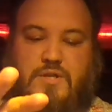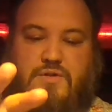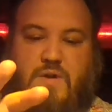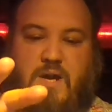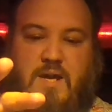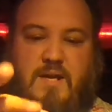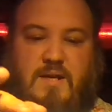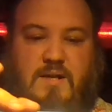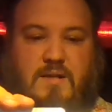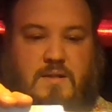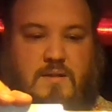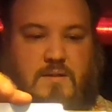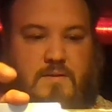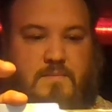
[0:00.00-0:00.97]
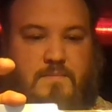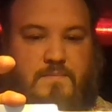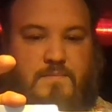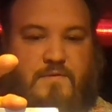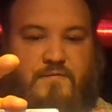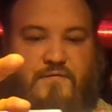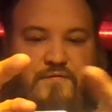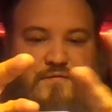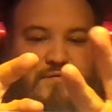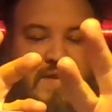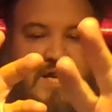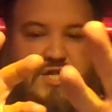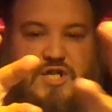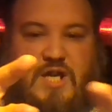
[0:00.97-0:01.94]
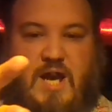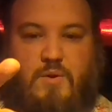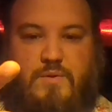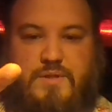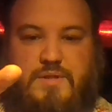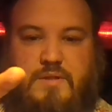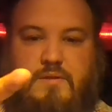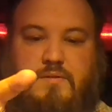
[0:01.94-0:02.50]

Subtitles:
to try and flesh out